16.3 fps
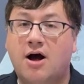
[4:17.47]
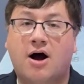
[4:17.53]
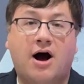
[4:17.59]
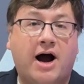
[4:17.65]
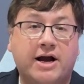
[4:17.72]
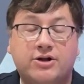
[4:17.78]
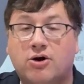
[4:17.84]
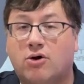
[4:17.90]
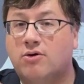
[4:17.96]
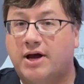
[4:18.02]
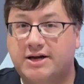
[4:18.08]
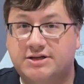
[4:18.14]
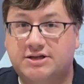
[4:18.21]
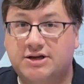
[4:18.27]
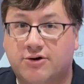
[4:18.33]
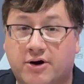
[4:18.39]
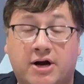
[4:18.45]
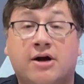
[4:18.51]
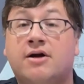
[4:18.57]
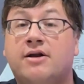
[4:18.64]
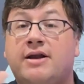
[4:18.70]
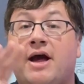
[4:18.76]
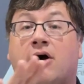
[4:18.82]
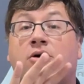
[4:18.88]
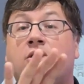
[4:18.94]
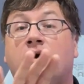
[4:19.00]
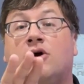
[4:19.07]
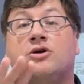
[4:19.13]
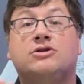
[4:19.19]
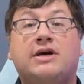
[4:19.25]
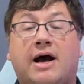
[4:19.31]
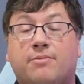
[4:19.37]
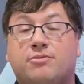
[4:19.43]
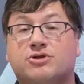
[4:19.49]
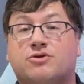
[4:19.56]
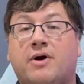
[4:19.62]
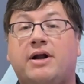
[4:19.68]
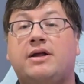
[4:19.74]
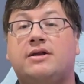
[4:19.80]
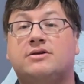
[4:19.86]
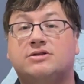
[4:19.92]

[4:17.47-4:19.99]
I don't like Siri. Now, to Apple's credit,